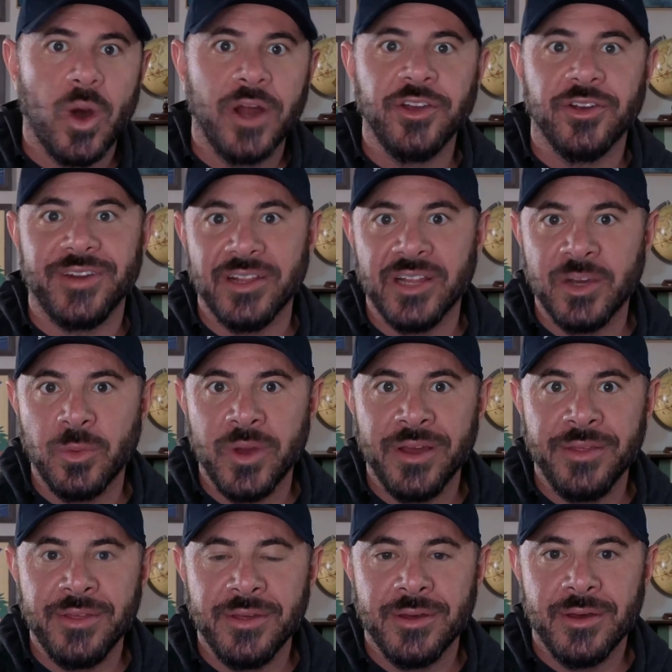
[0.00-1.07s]
one you're dealing
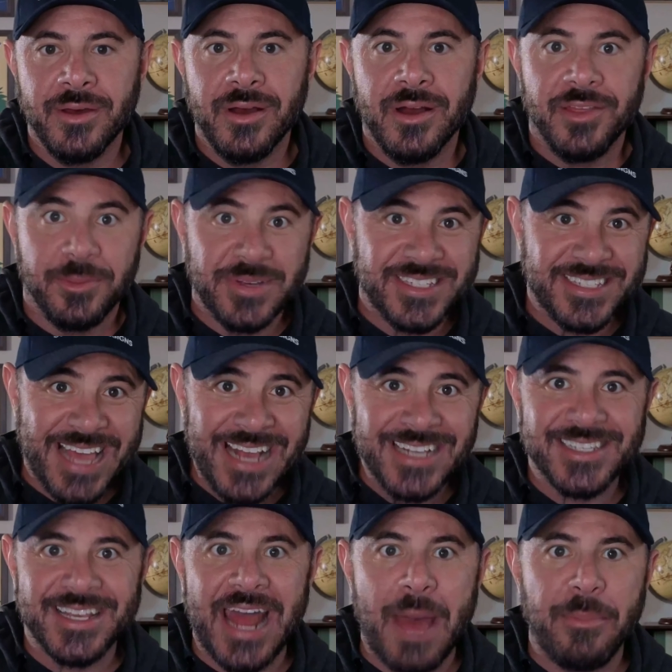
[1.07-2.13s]
with, the
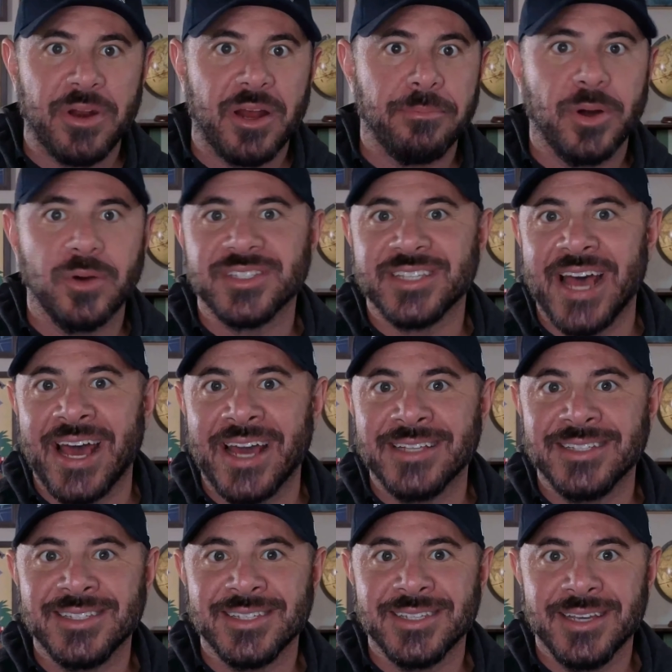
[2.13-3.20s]
mistakes that happen on both
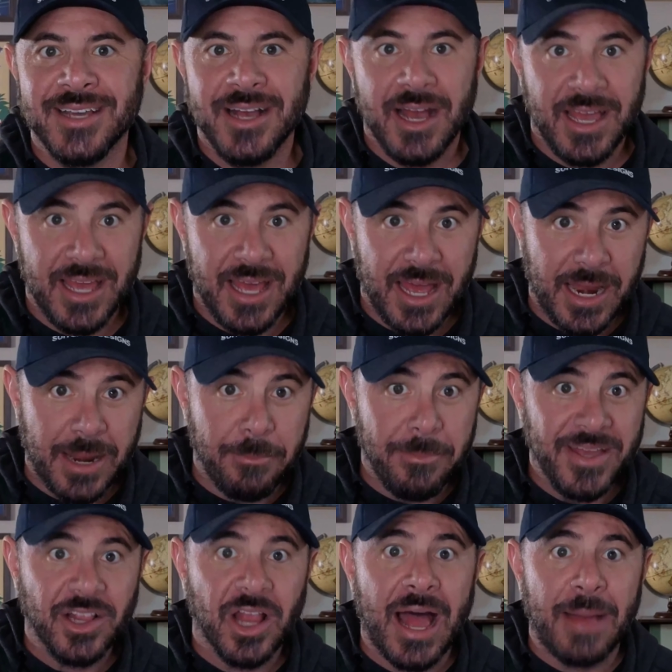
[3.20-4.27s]
sides, and a
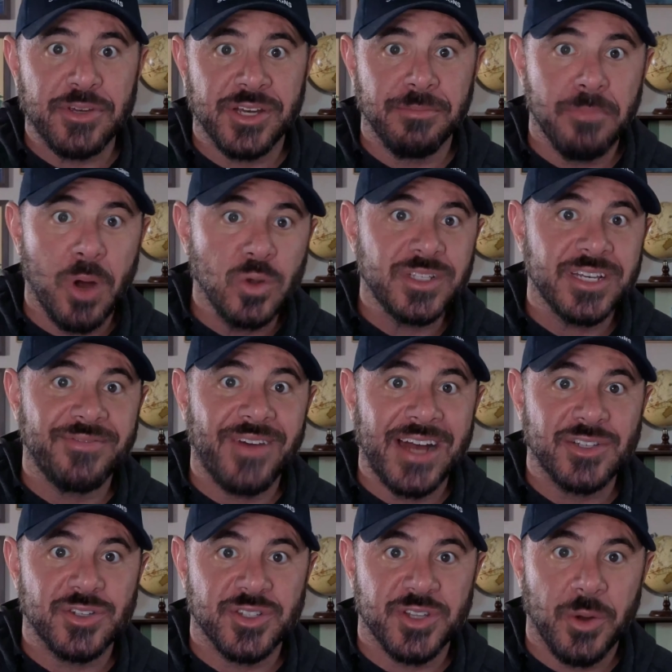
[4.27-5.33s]
middle option most
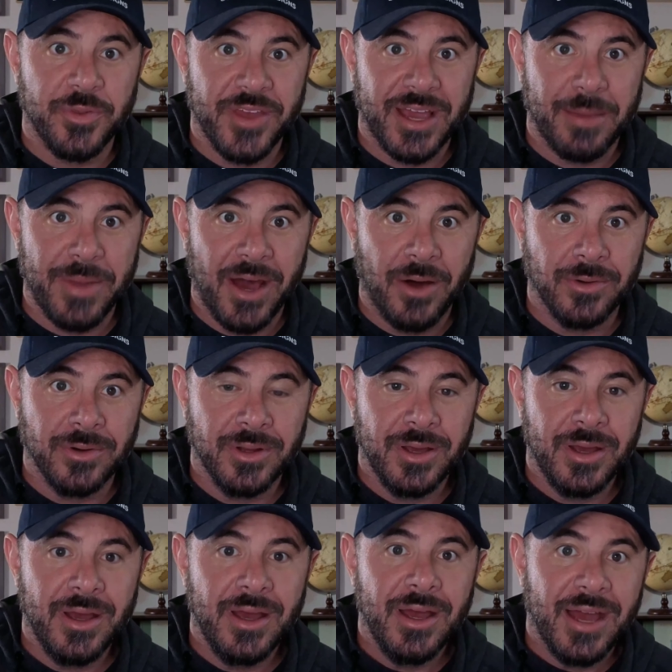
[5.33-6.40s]
advisors don't think about,
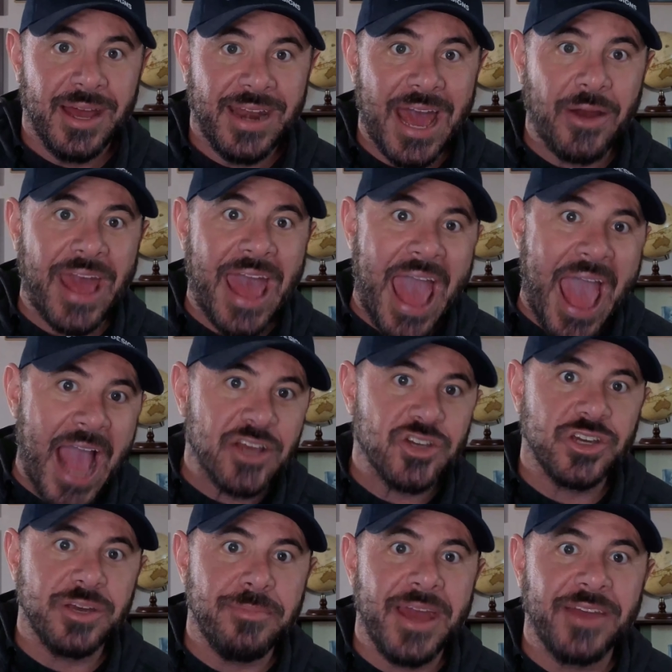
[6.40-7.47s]
and how to
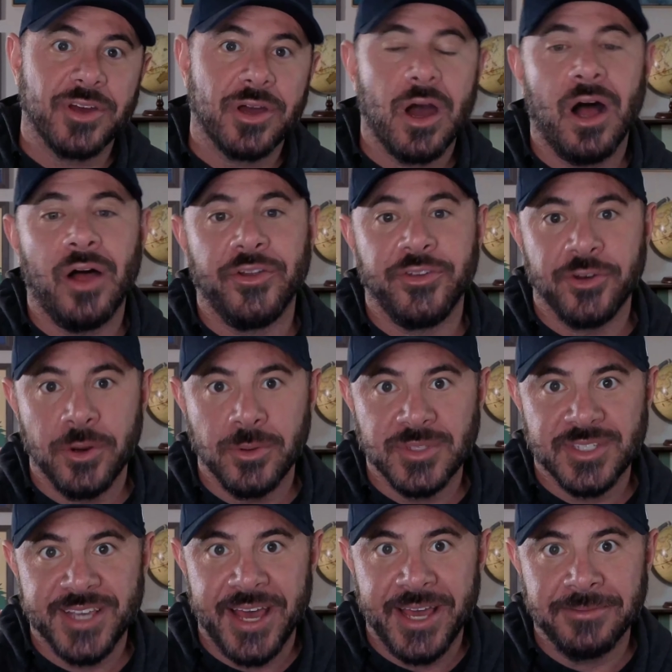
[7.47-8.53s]
actually make the call on your own
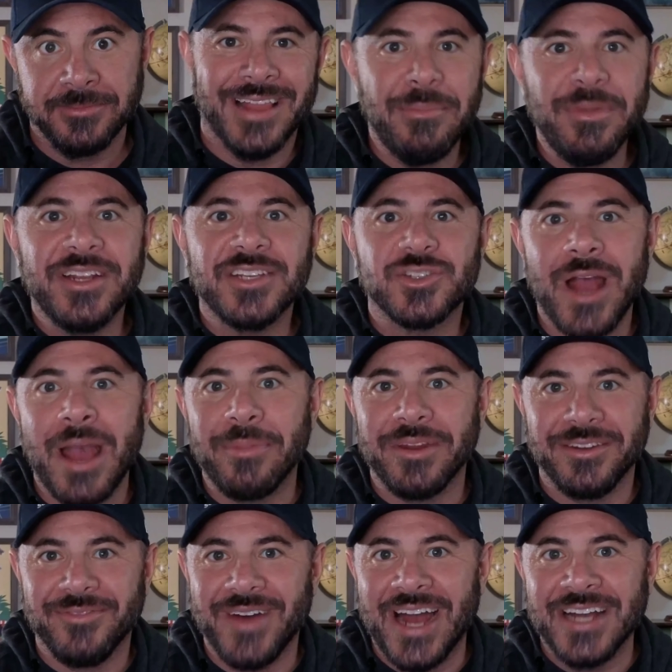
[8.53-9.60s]
site. Let me describe an
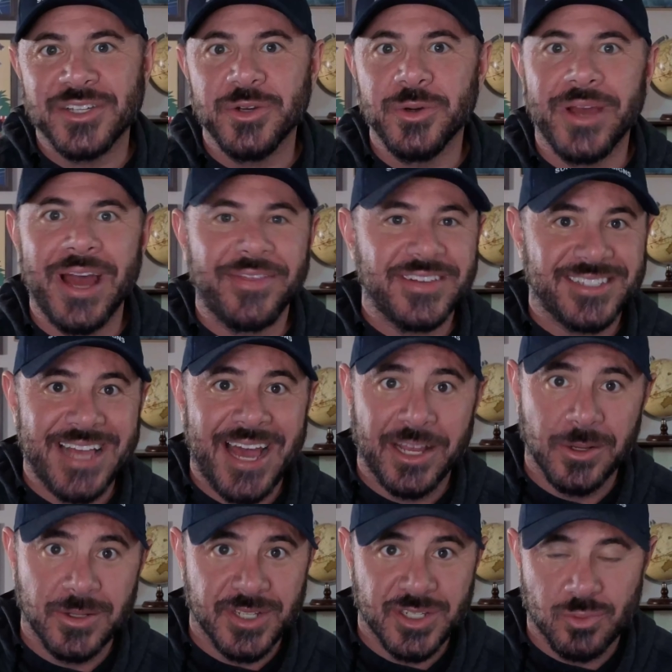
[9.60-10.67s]
advisor who got this
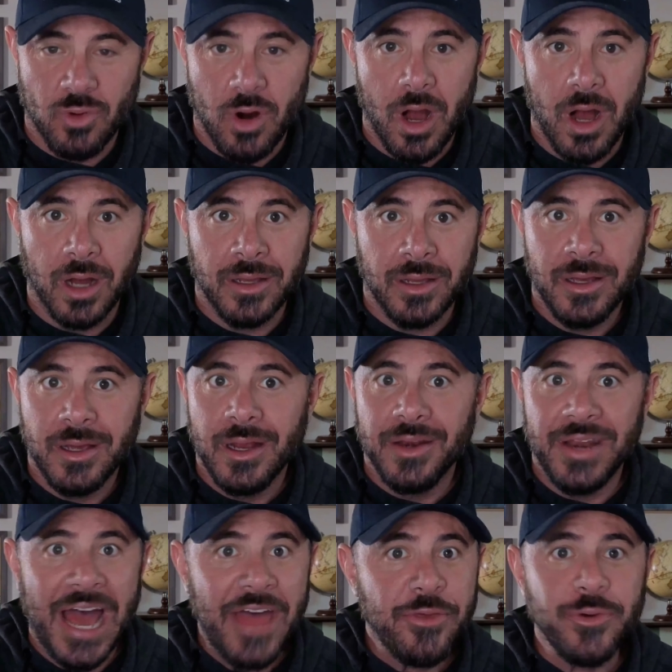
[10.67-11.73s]
diagnosis wrong,
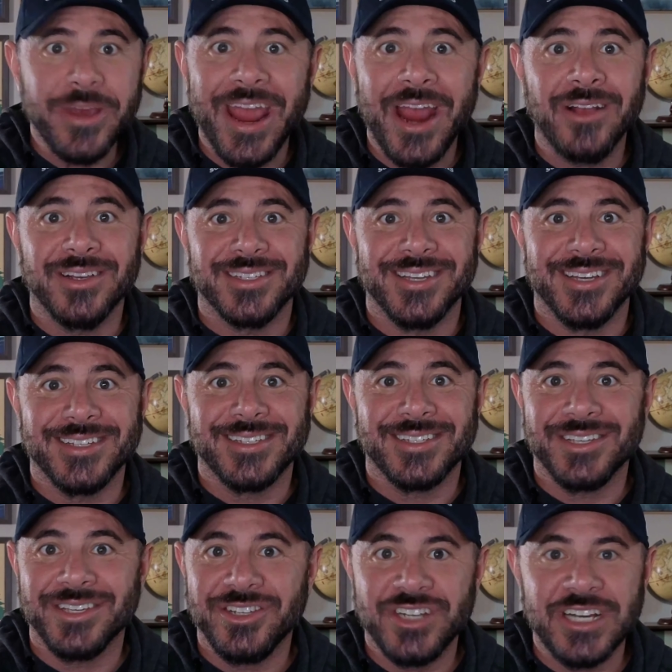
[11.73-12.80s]
not through
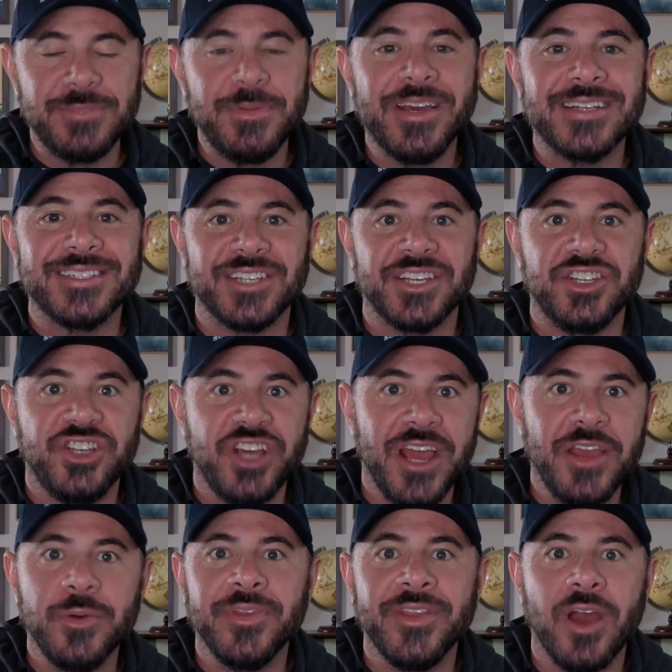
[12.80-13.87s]
carelessness, just because it's a
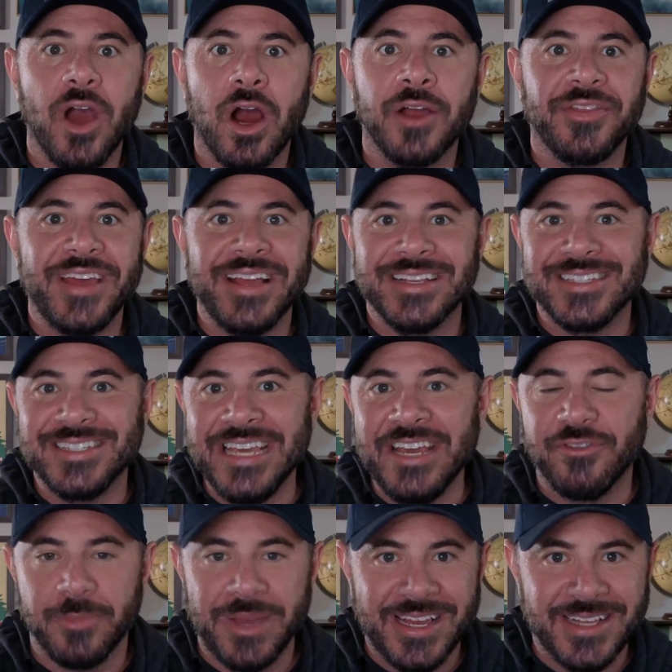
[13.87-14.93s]
genuinely hard thing to see
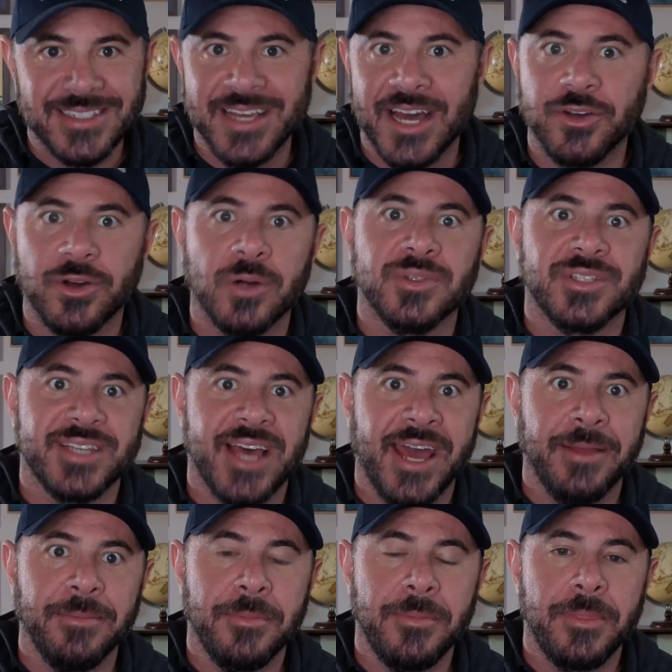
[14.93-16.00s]
from inside your own
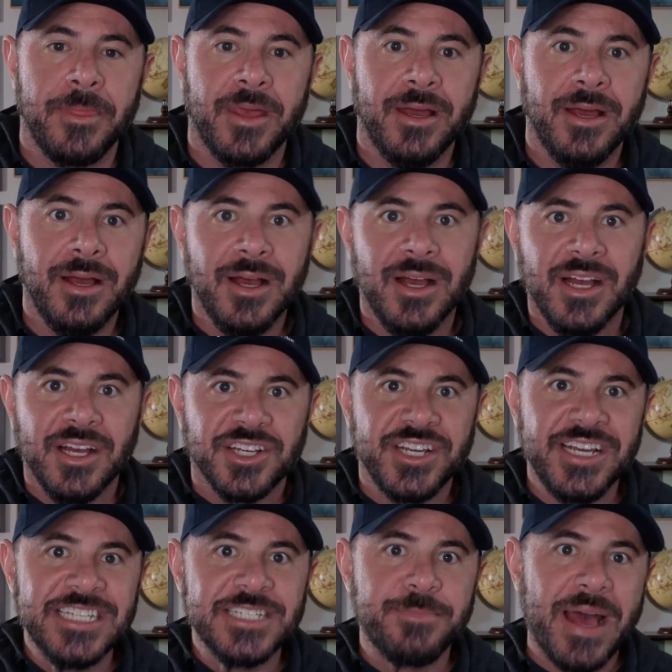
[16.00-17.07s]
site.
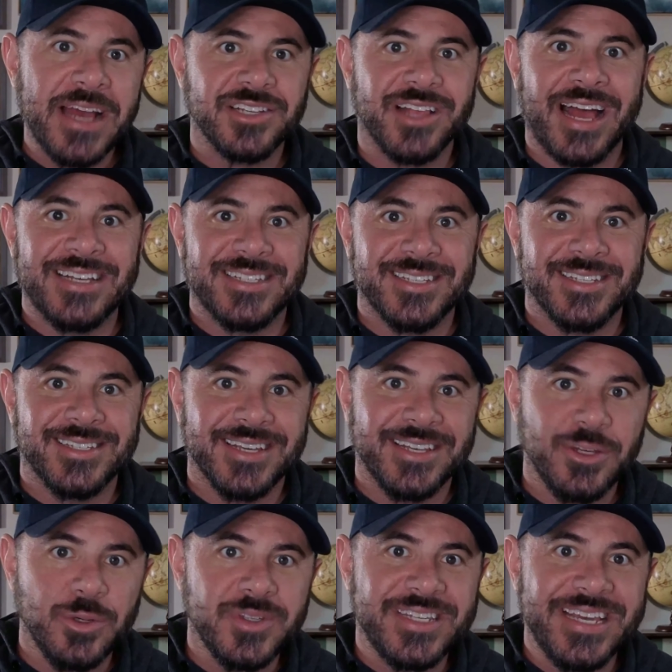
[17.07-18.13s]
She specializes
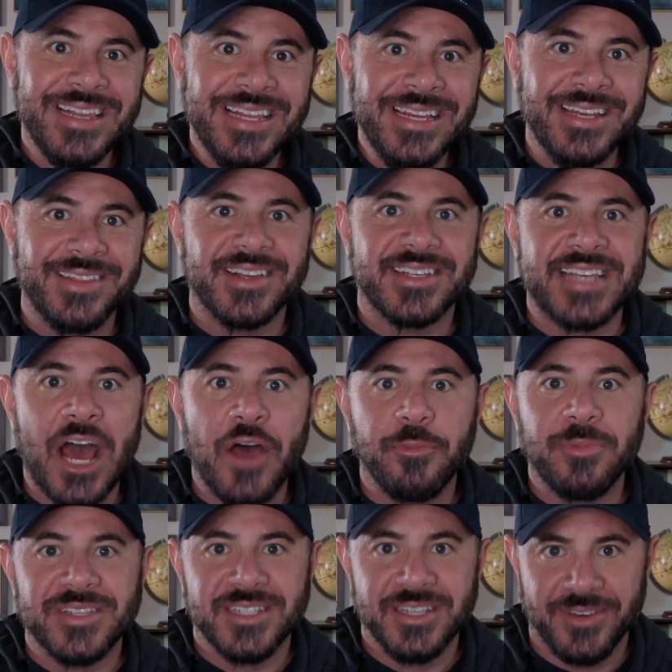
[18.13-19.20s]
in New Zealand and the South
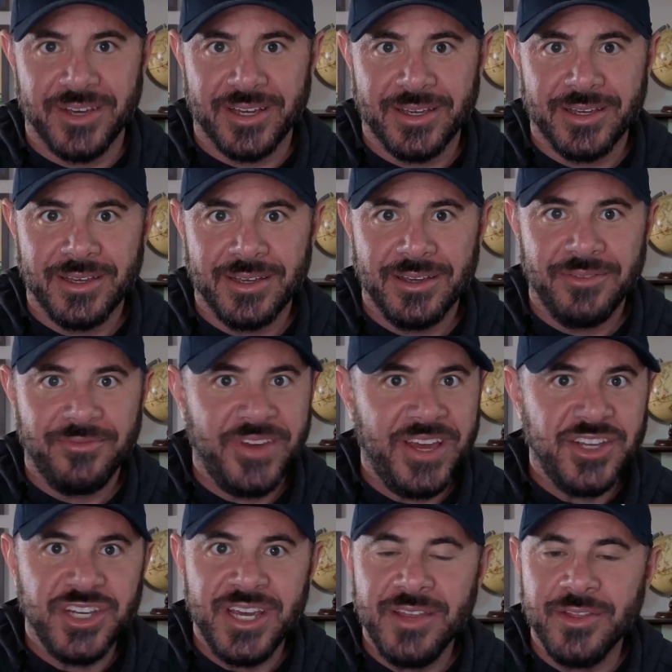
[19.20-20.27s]
Pacific,
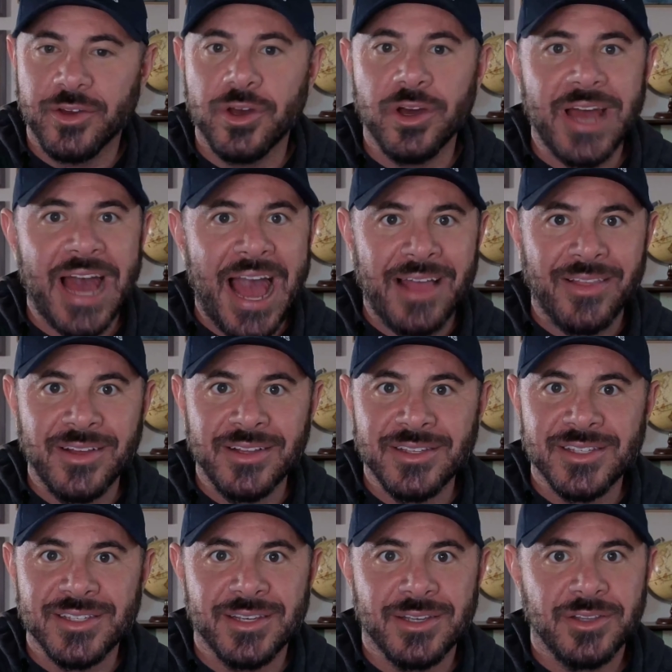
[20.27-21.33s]
Fiji, the Cook
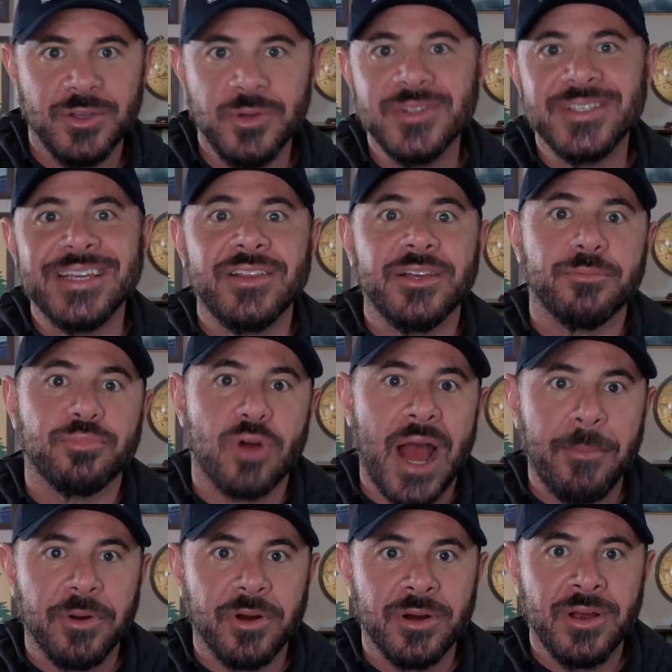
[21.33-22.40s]
Islands, New Zealand
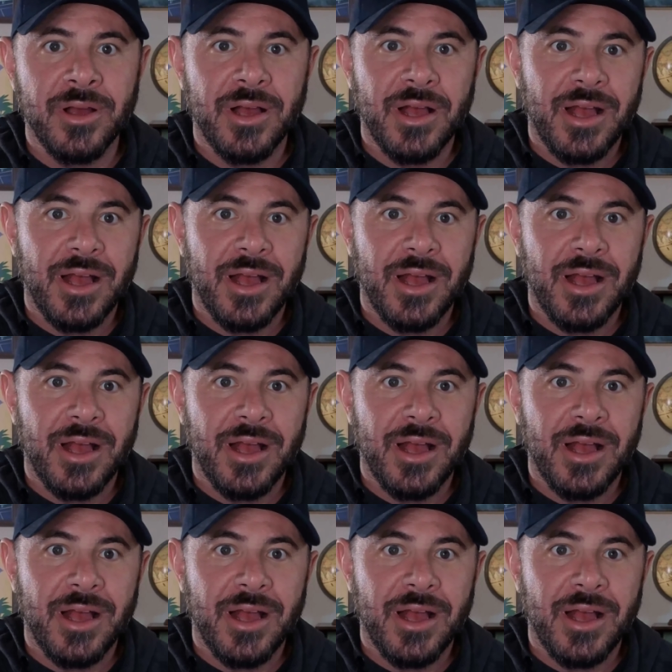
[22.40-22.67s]
proper,